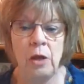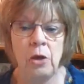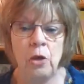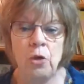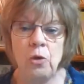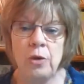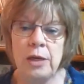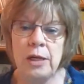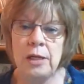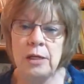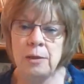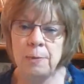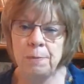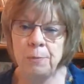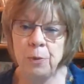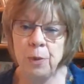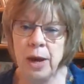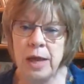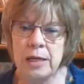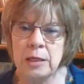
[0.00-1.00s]
you need to
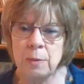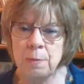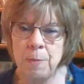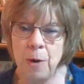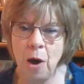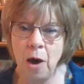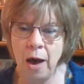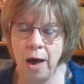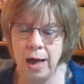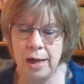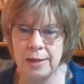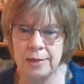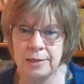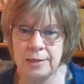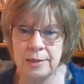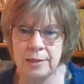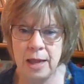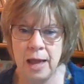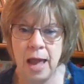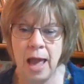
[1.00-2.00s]
press
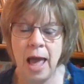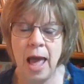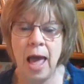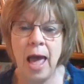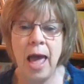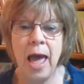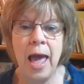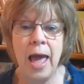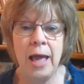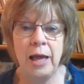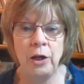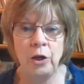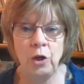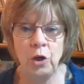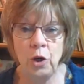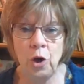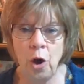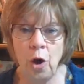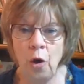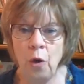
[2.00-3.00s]
pause and
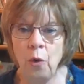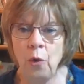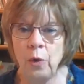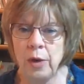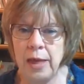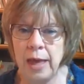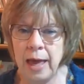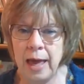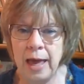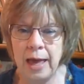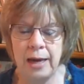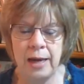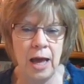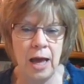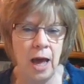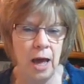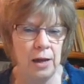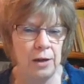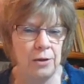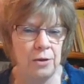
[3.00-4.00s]
go get
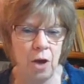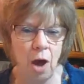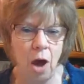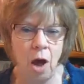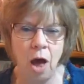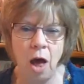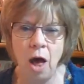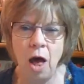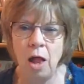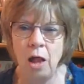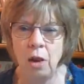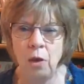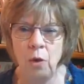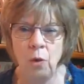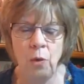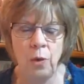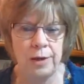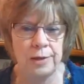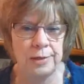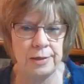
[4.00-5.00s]
a doll
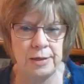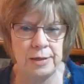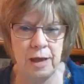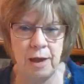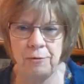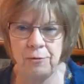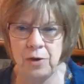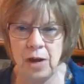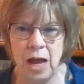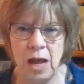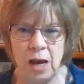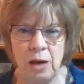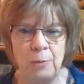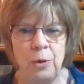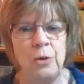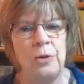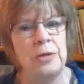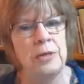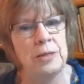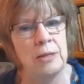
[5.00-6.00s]
or a stuffed
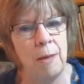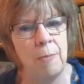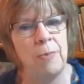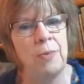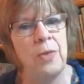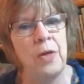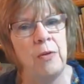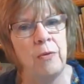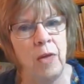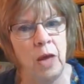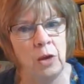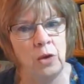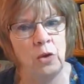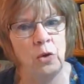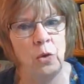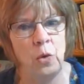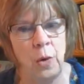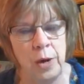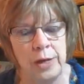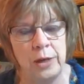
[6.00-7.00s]
animal, something that
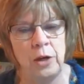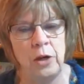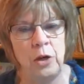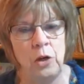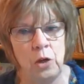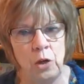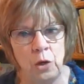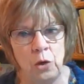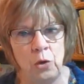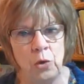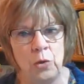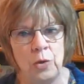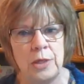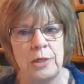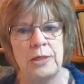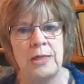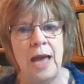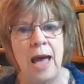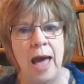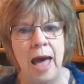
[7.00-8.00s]
you're going to use
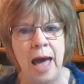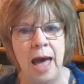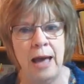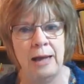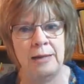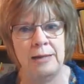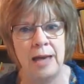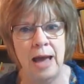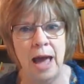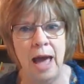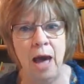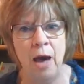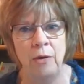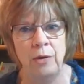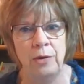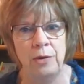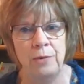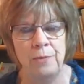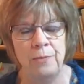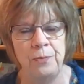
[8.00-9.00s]
to act
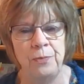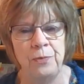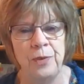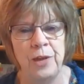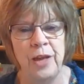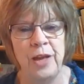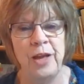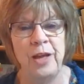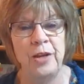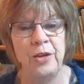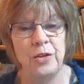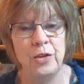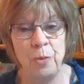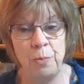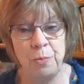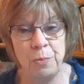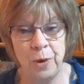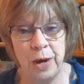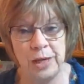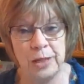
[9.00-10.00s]
out. So
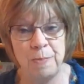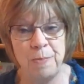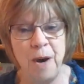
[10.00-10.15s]
press